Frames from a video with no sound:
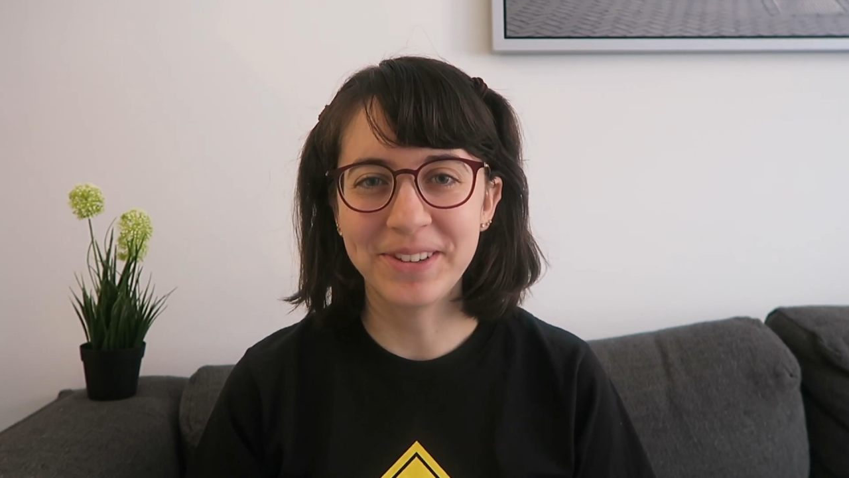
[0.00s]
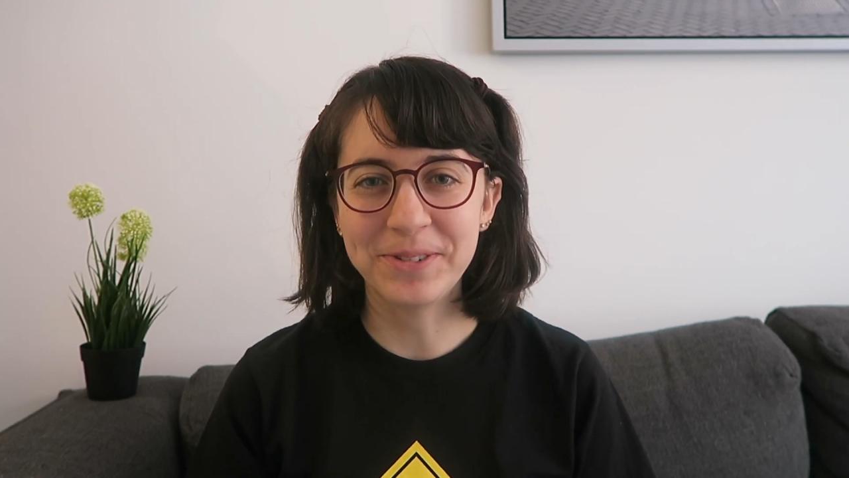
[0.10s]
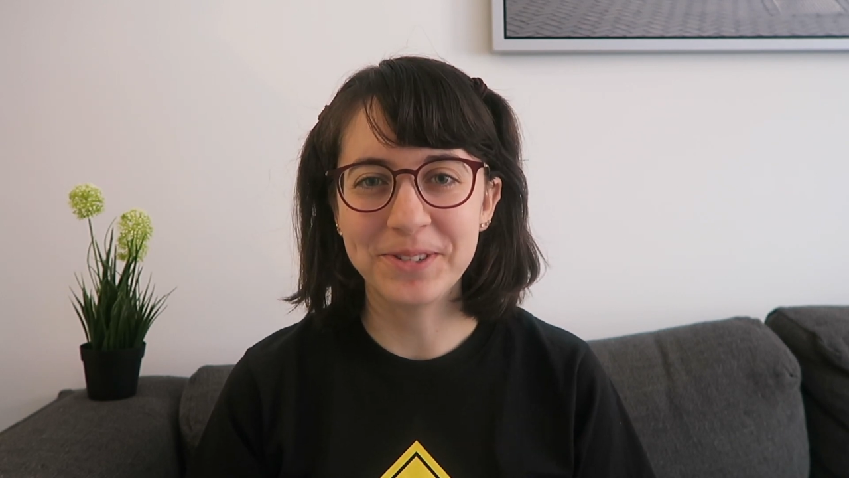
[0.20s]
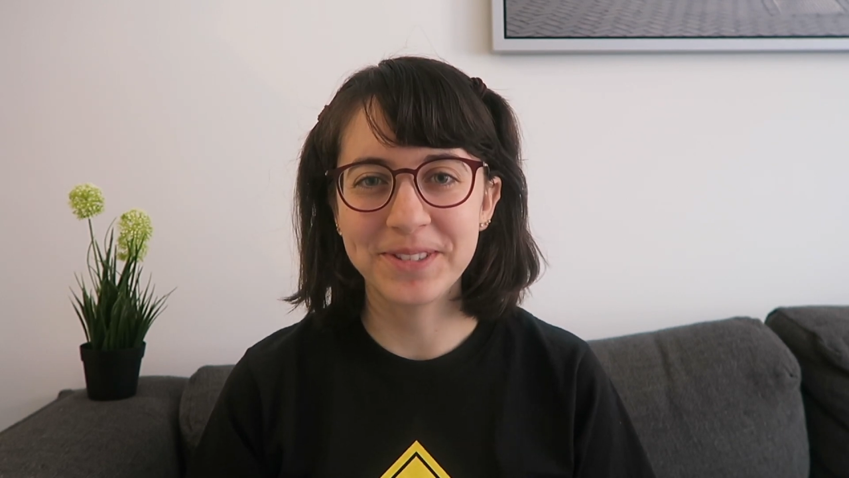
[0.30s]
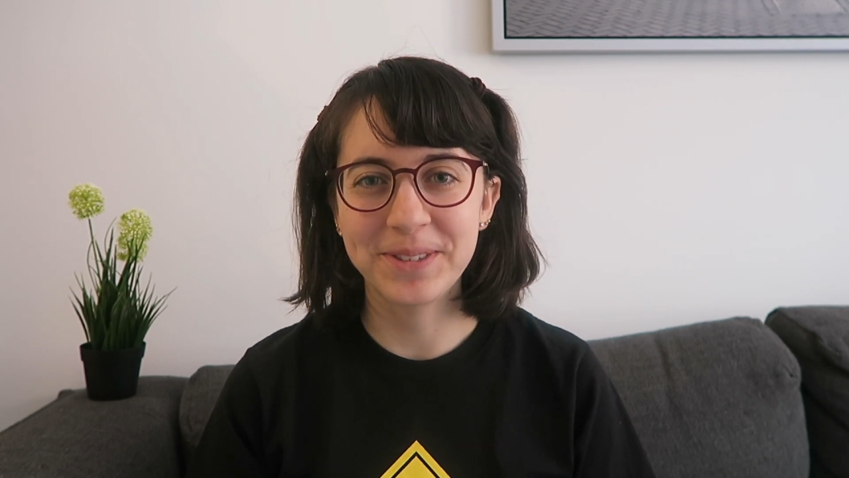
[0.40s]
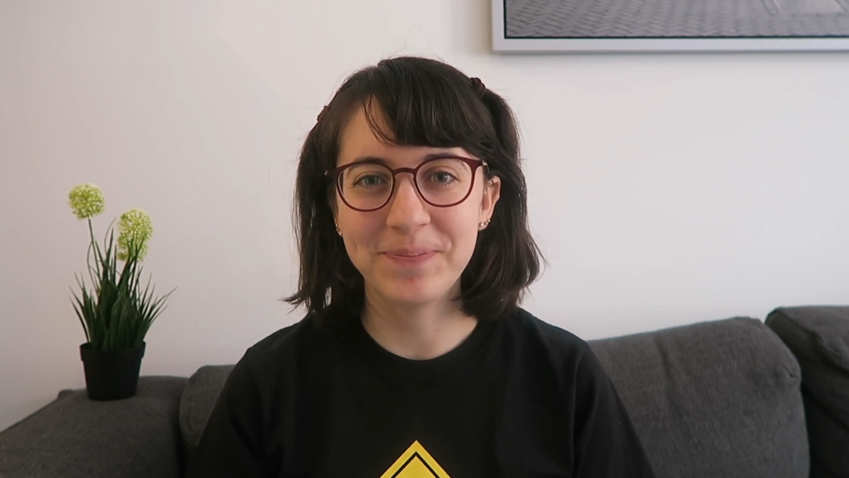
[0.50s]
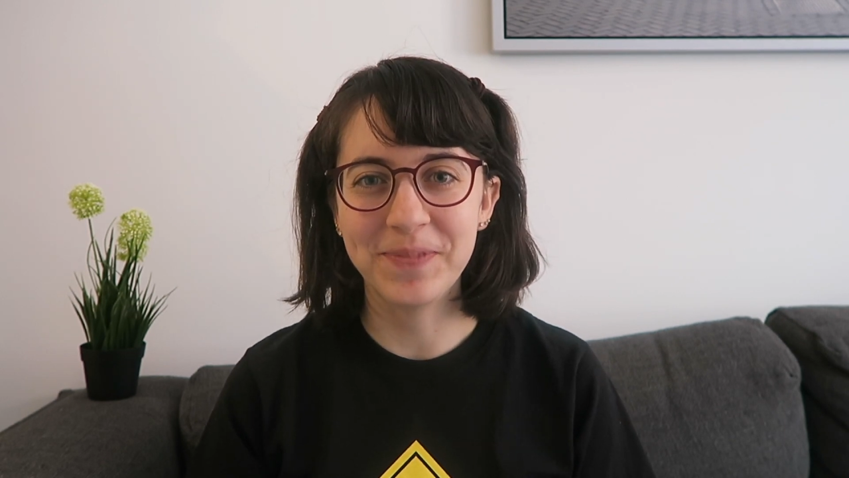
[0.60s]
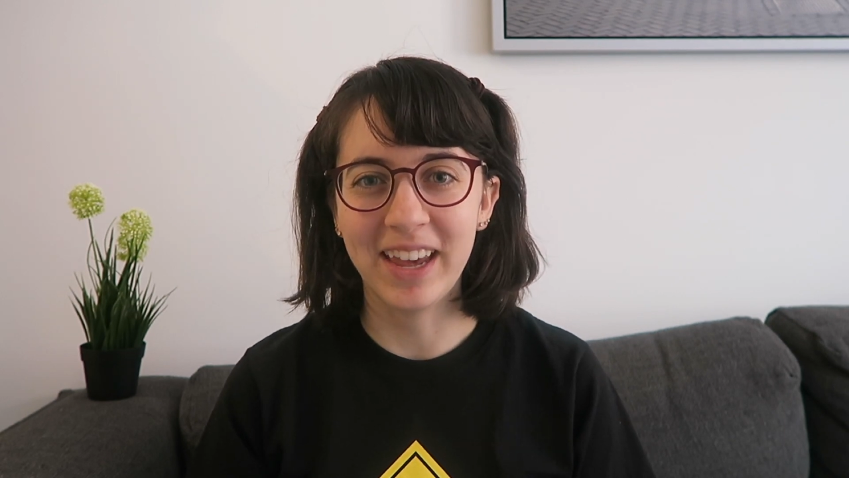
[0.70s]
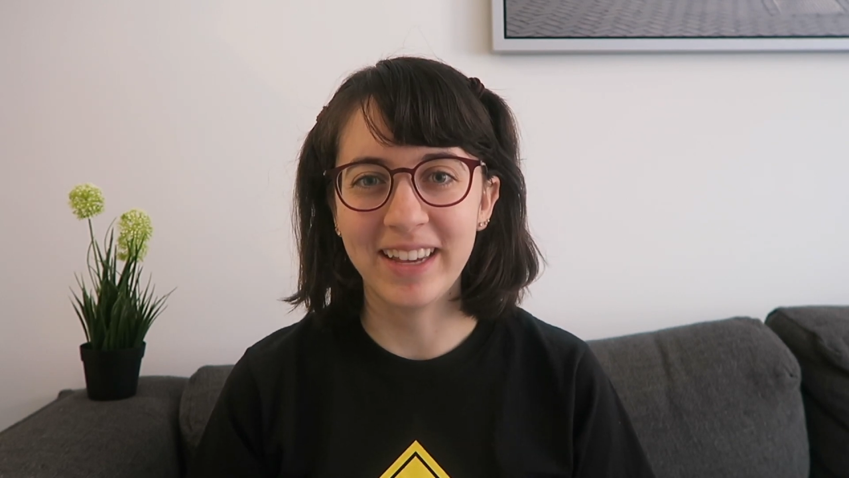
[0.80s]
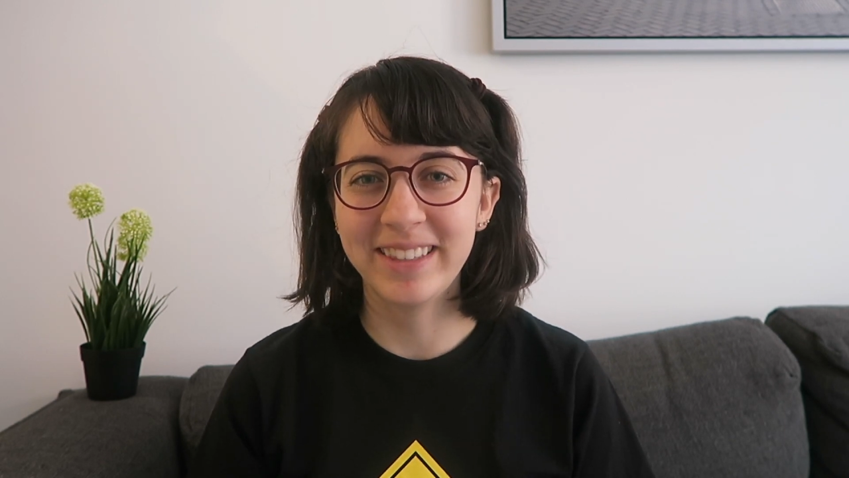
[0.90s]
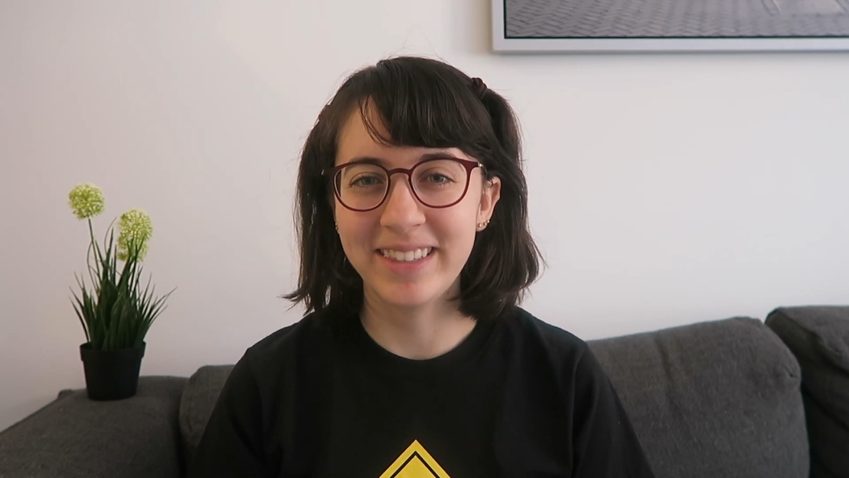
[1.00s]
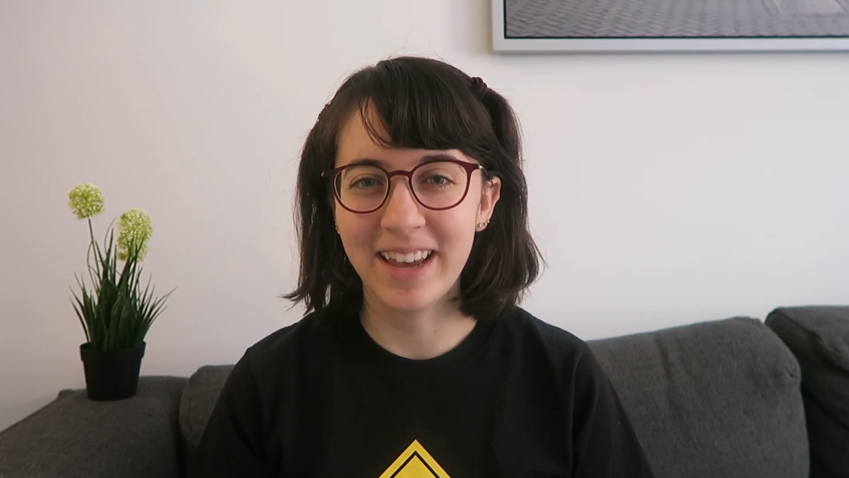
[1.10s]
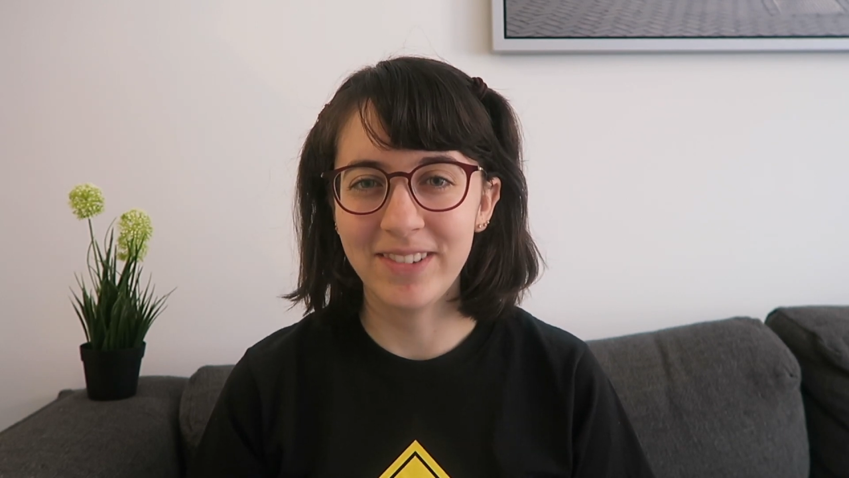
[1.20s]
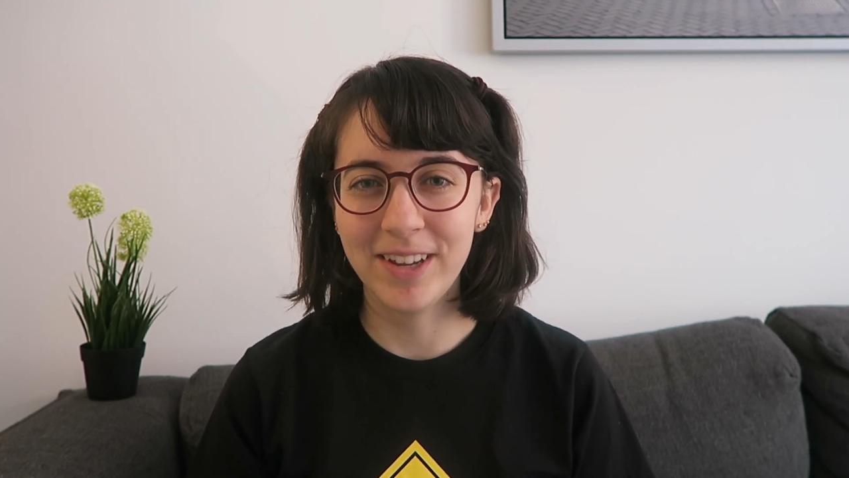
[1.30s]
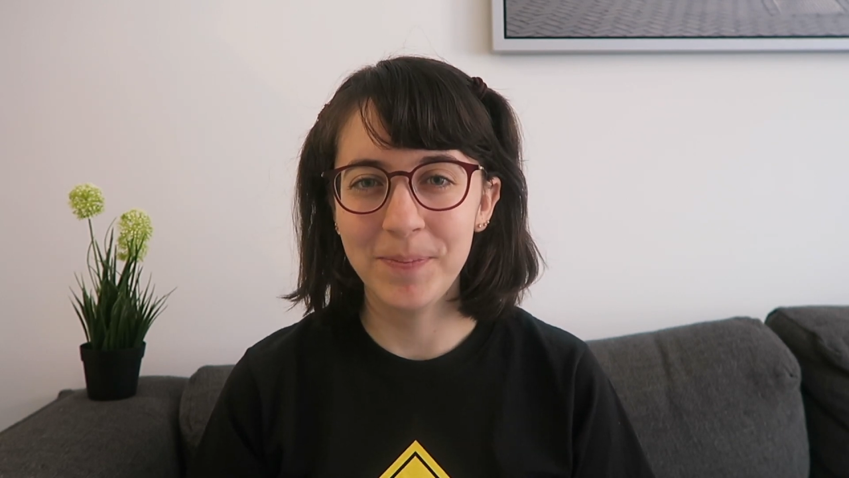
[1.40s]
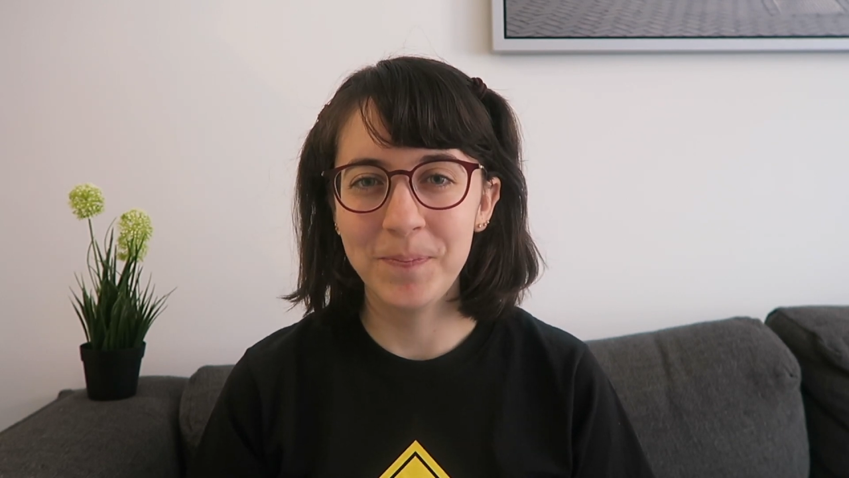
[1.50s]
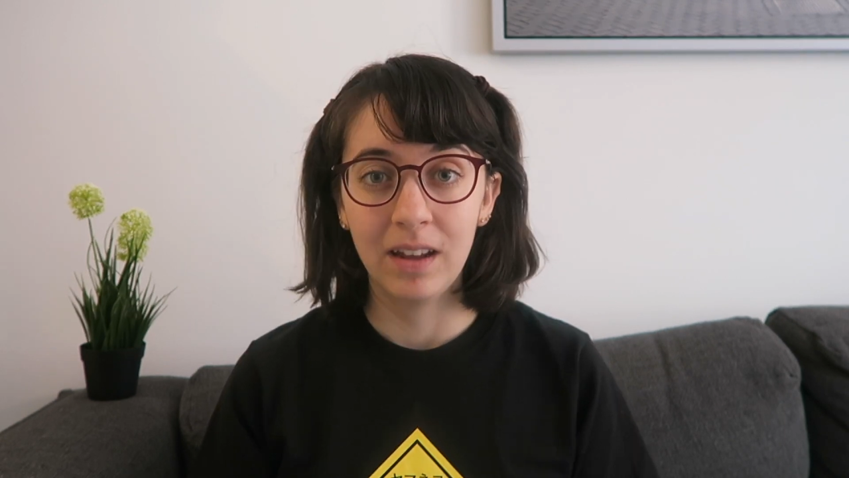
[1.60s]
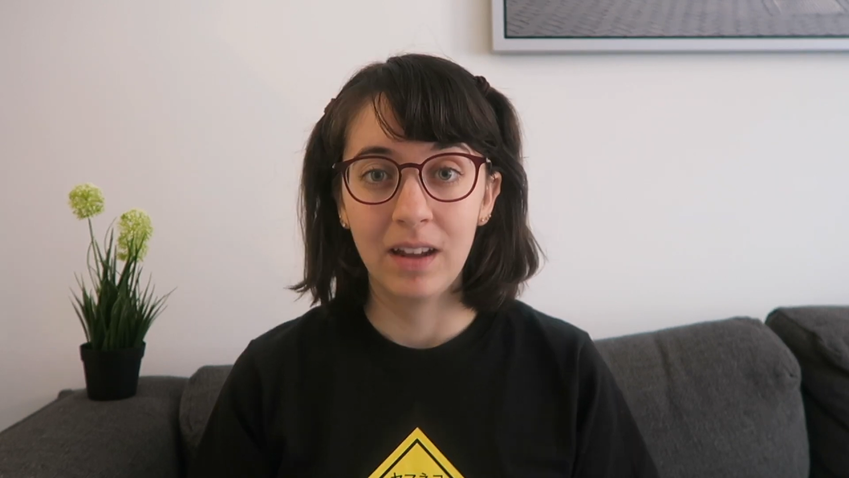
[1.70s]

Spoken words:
schools, like 7.